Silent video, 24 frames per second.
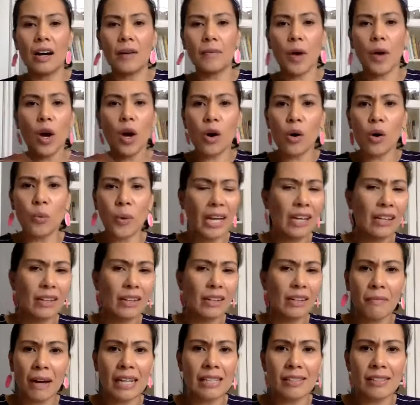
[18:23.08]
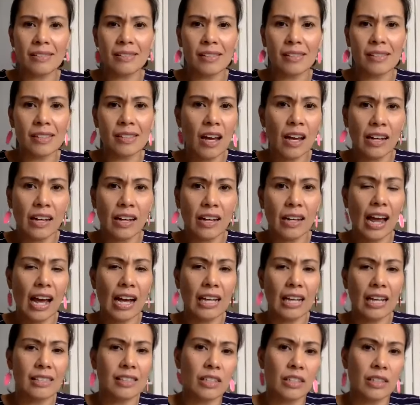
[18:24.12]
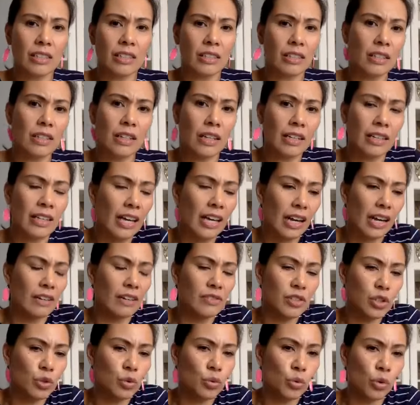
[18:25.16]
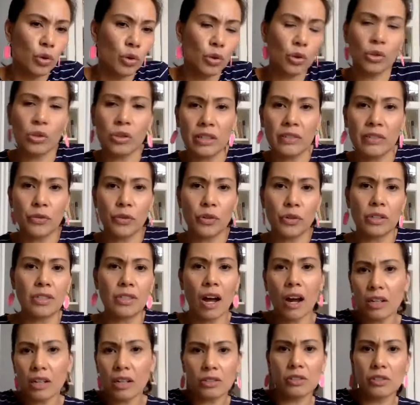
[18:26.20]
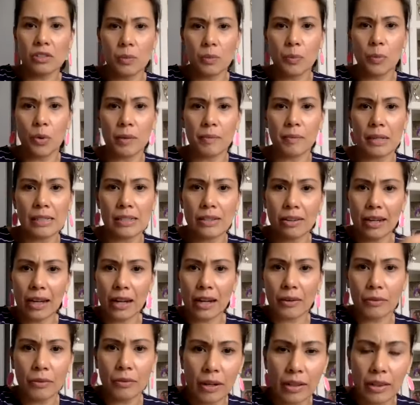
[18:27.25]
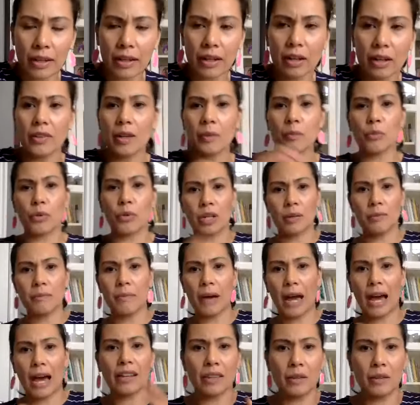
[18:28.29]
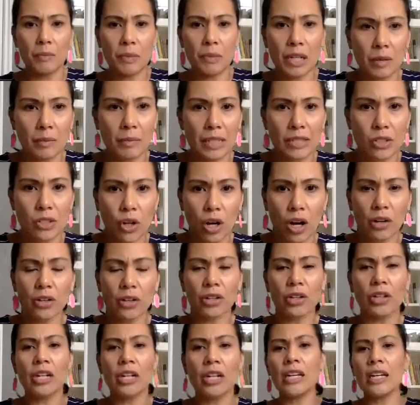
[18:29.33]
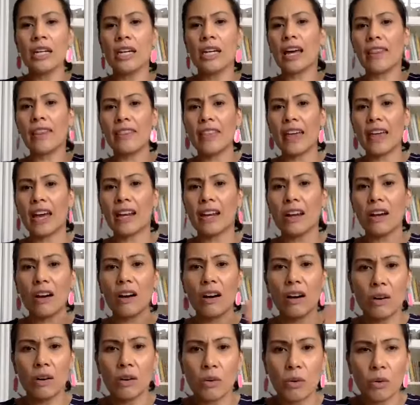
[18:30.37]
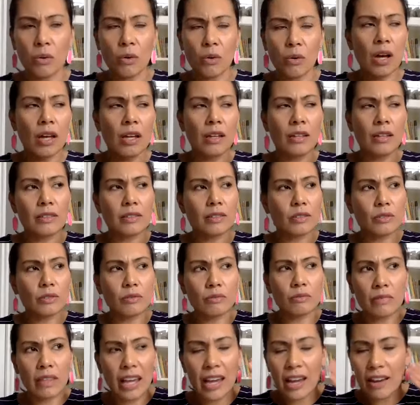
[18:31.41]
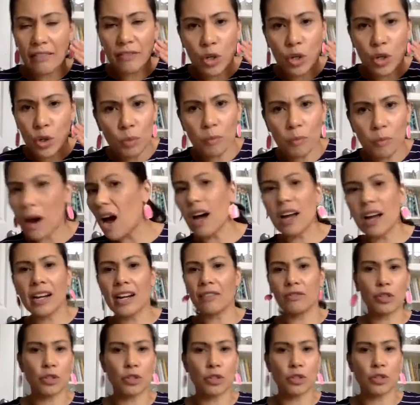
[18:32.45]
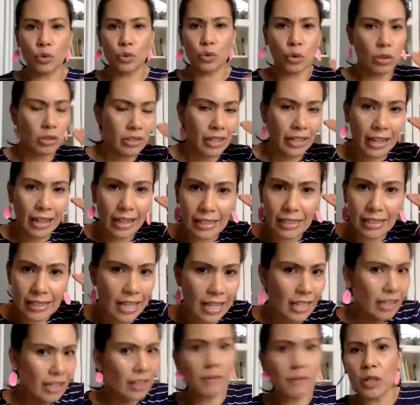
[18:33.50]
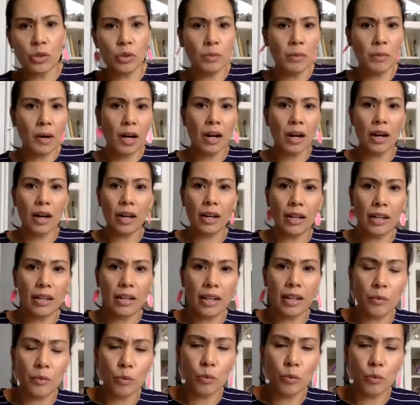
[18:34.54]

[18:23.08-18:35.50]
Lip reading: oh, wait, my son has to get out of school early for a doctor's appointment. So I got to run there and then bring him back, then pick up my daughter. And then, oh, they have Kumon after school. So I got to take them to Kumon and then